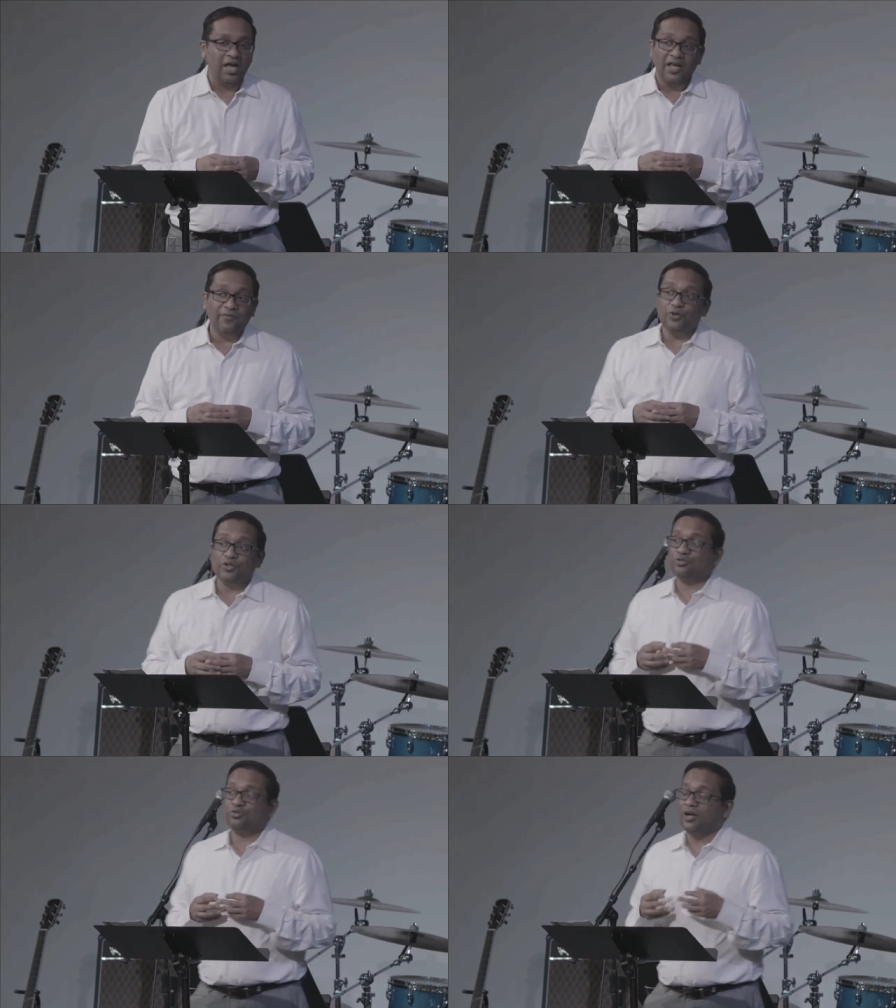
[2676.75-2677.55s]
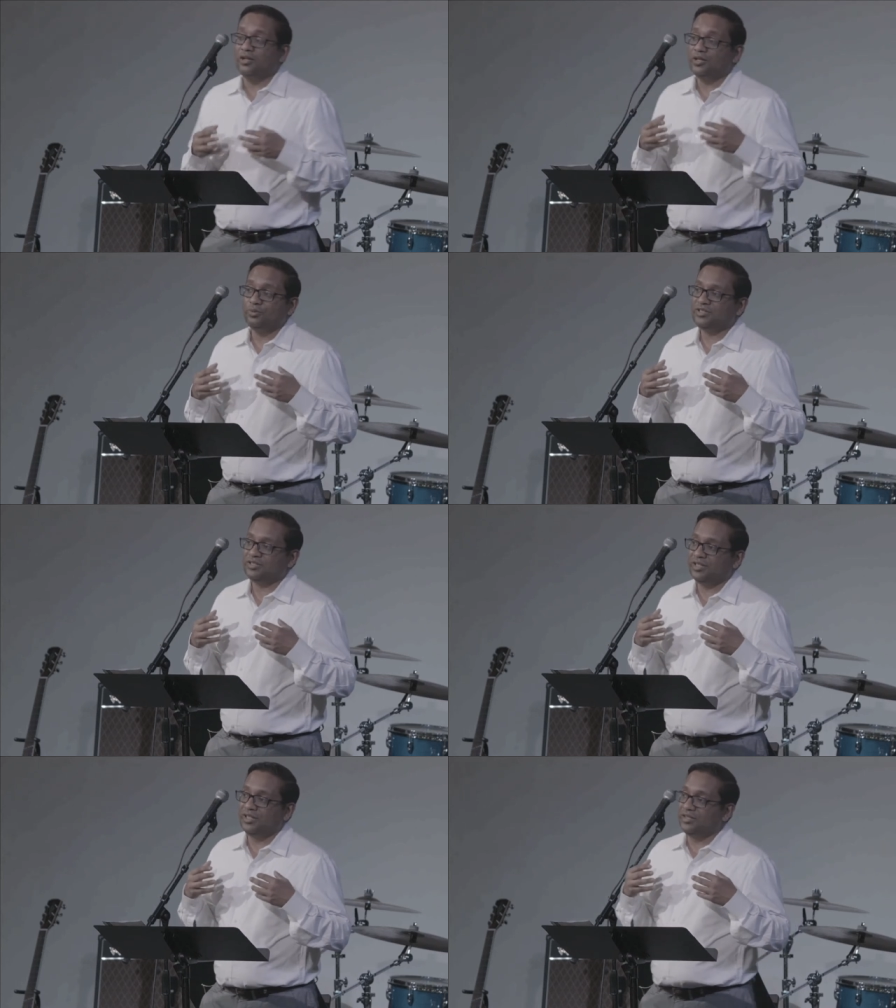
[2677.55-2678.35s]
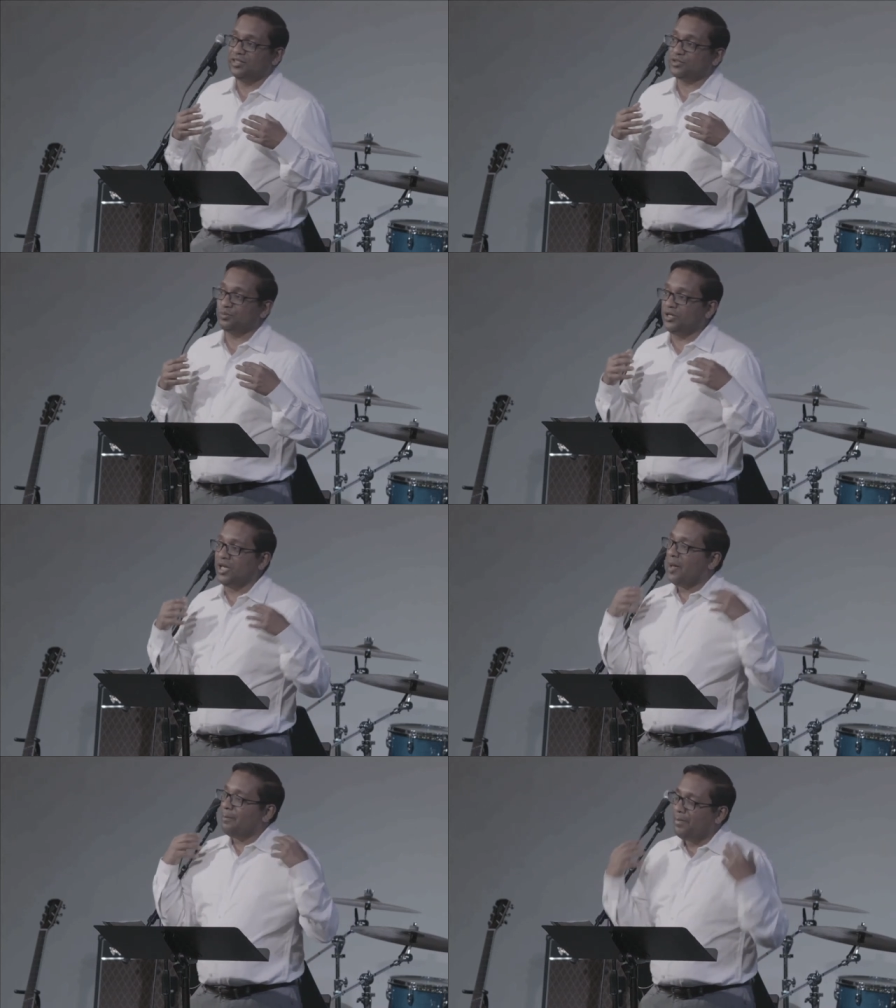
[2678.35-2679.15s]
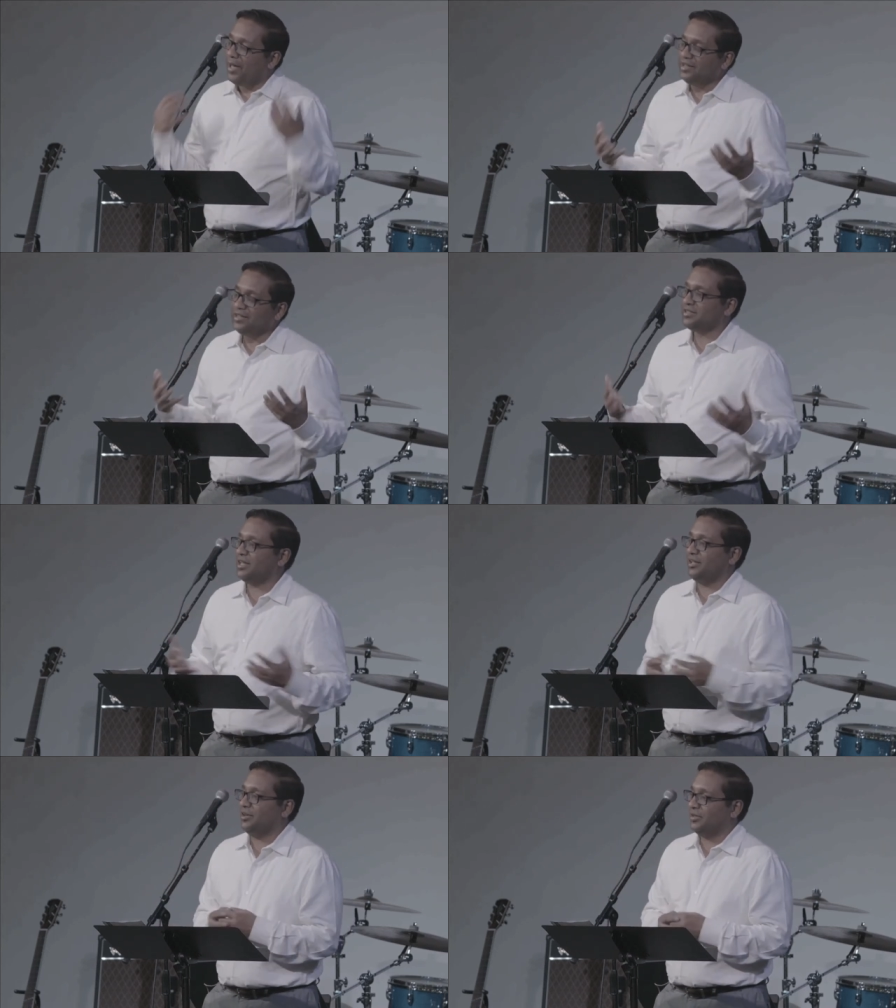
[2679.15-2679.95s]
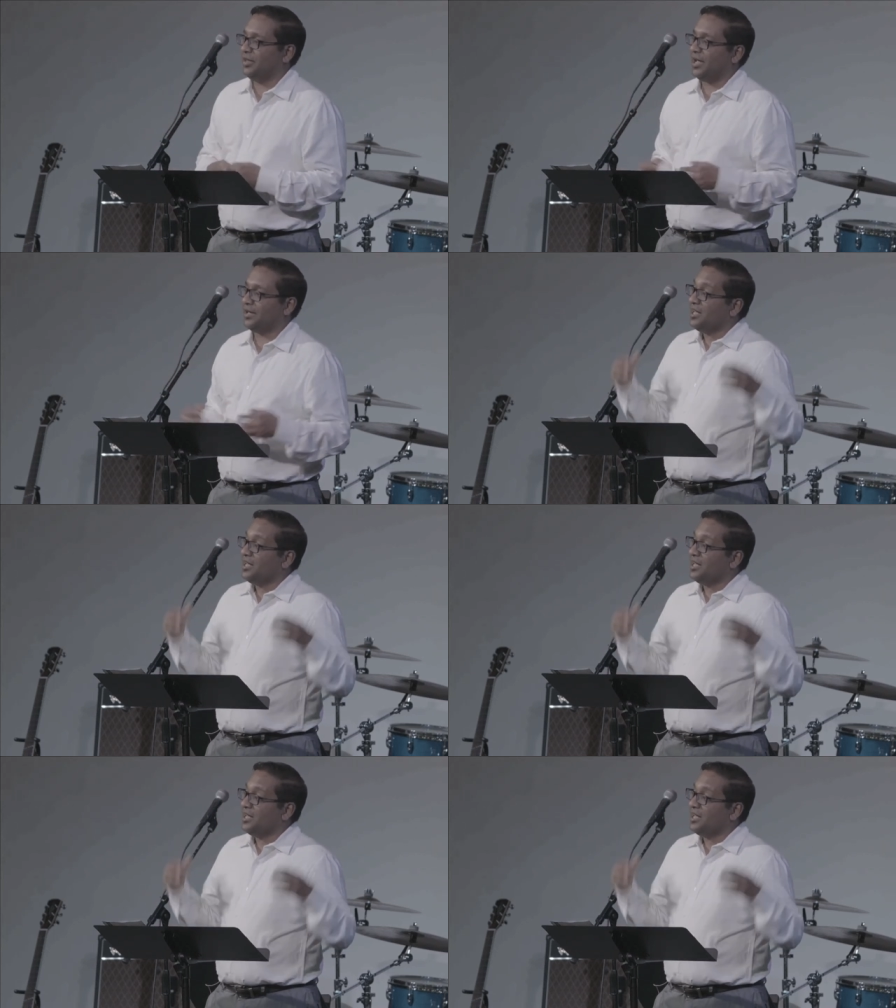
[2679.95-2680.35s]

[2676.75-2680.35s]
If you're struggling with sin this week, meditate on that.